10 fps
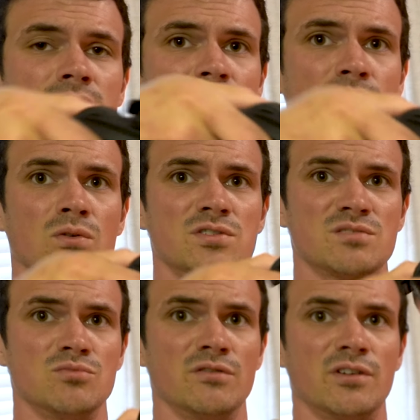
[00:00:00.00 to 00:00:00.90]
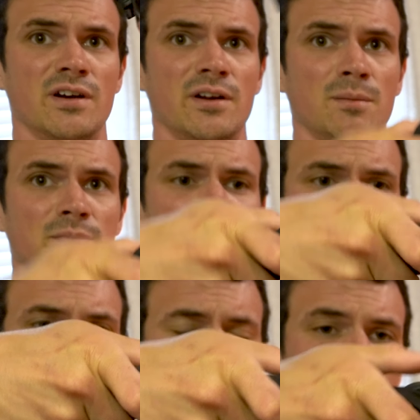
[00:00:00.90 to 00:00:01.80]
you of course just move it around, up,
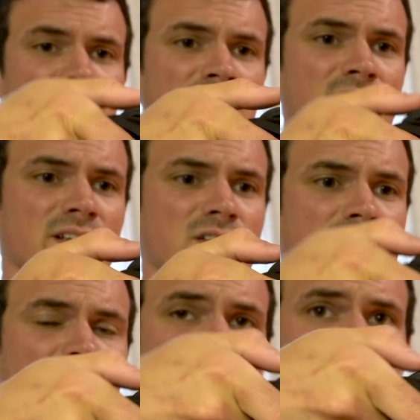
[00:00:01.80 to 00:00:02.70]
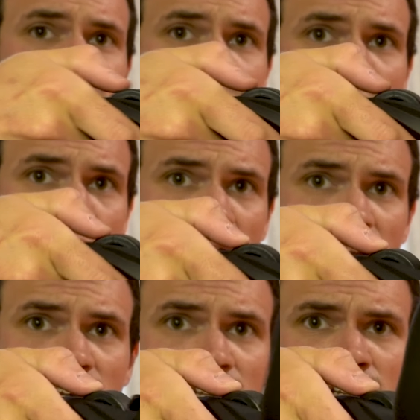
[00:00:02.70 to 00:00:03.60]
down, left, right, and then you can find your spot you
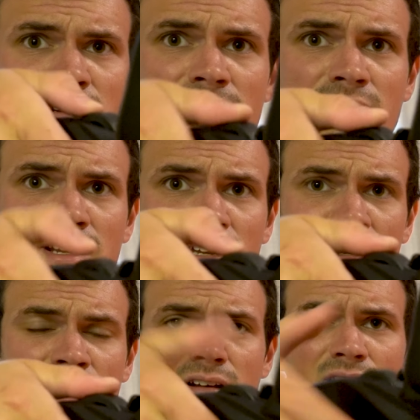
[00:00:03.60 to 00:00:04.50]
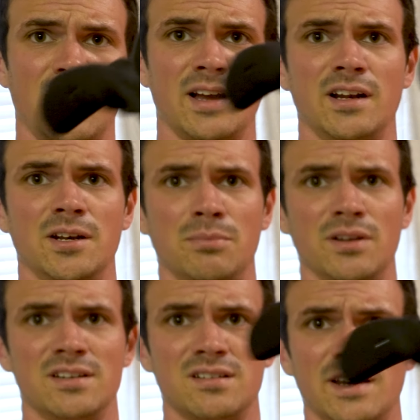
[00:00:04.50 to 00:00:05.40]
like it in and lock it into
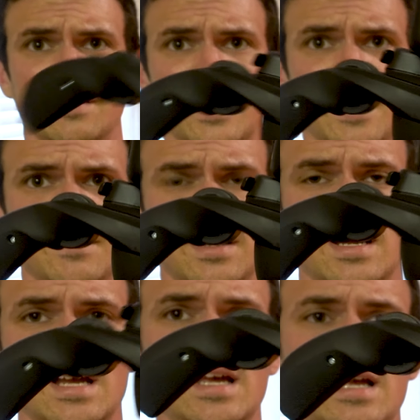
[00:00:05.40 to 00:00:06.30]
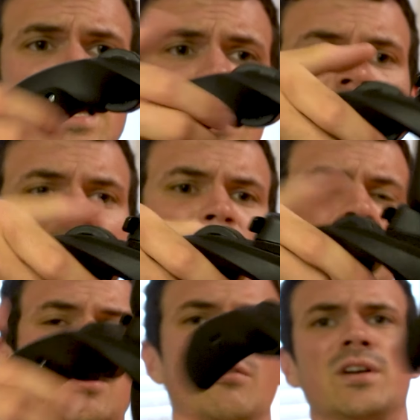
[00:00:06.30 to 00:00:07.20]
place like that.
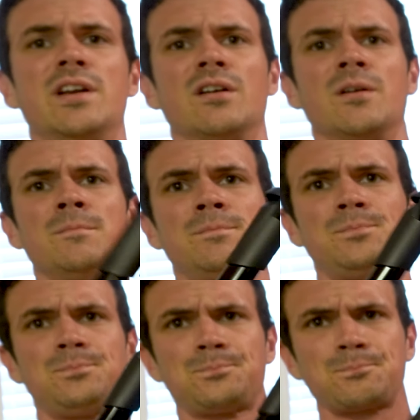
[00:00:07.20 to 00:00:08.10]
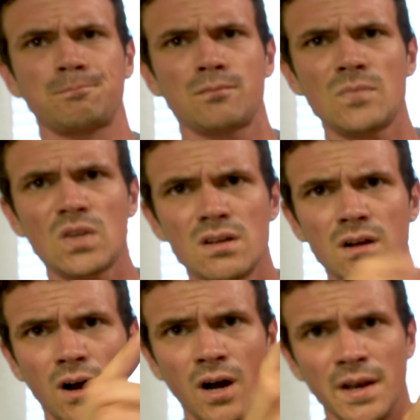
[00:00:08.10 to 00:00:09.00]
Over here,
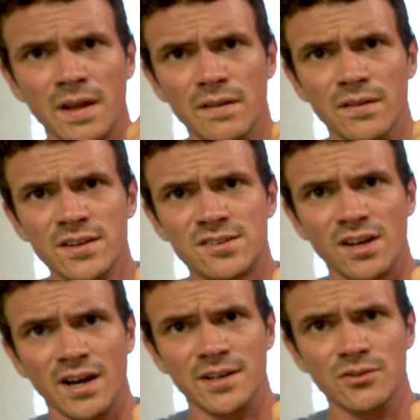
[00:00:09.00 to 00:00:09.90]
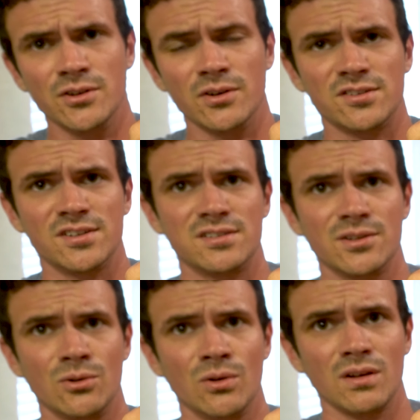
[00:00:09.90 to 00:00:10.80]
on this side, you'll notice this
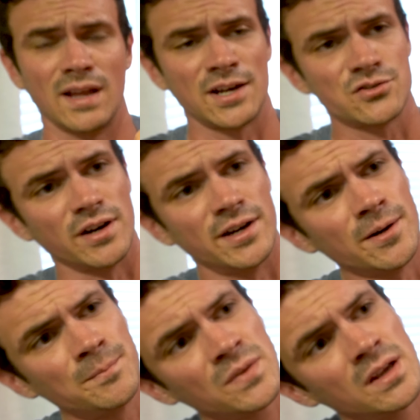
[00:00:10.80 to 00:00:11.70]
little latch right here.